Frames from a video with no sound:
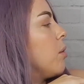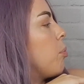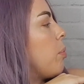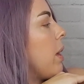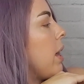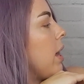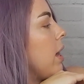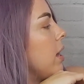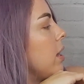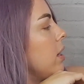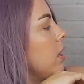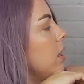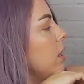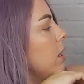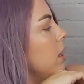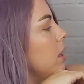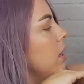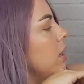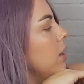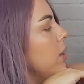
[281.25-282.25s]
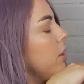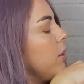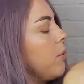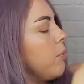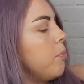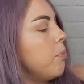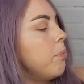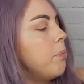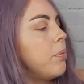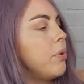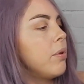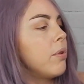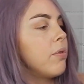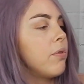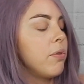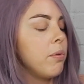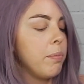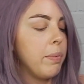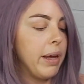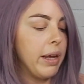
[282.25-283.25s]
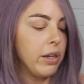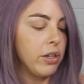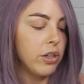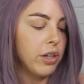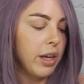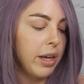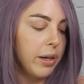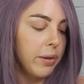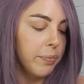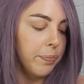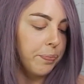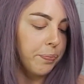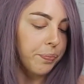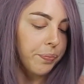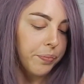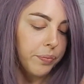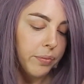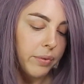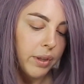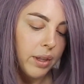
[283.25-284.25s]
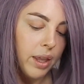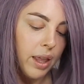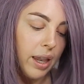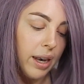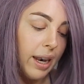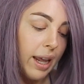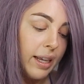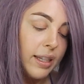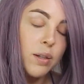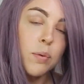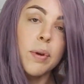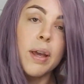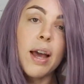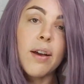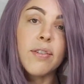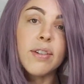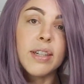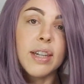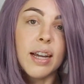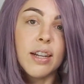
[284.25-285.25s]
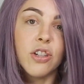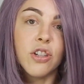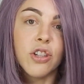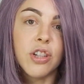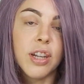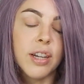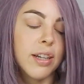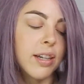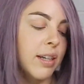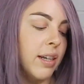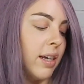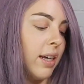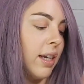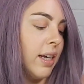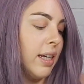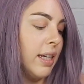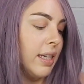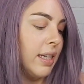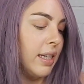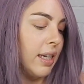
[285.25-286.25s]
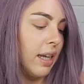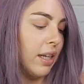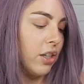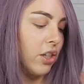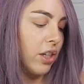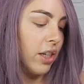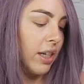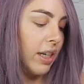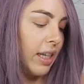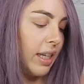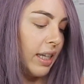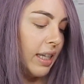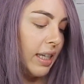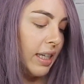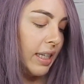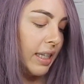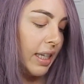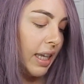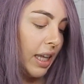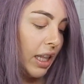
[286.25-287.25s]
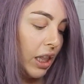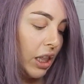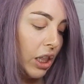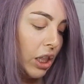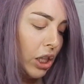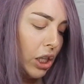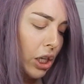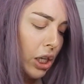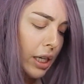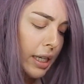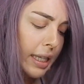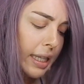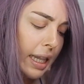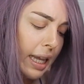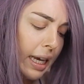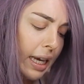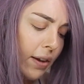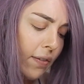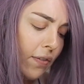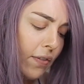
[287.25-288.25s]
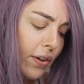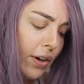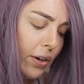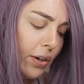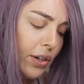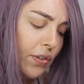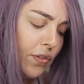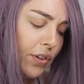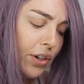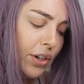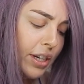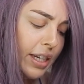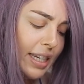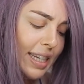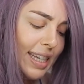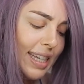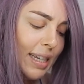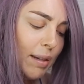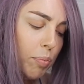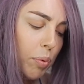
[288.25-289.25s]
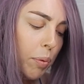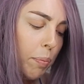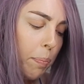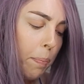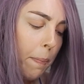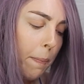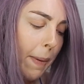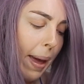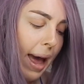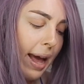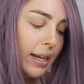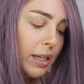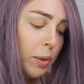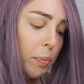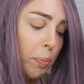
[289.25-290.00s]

the pan. Beautiful matte shade. Next we have Dungeon. Dungeon is, it looks like a very deep matte